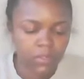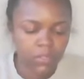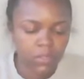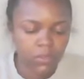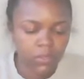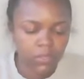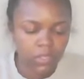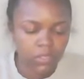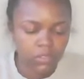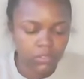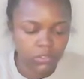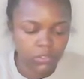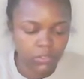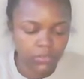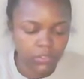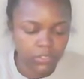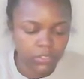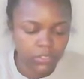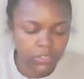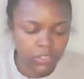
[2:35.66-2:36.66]
Okay, so the
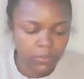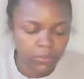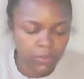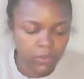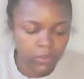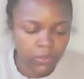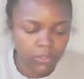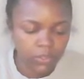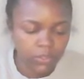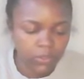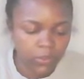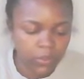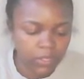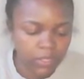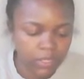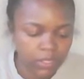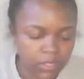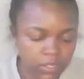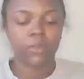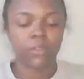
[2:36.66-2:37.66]
first thing we're going to do
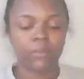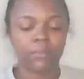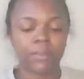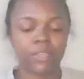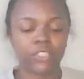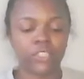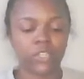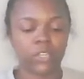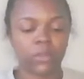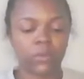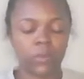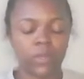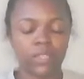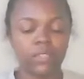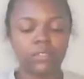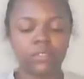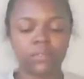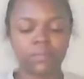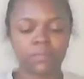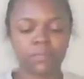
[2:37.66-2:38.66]
is we're going to measure our
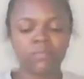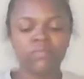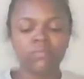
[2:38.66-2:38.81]
waist.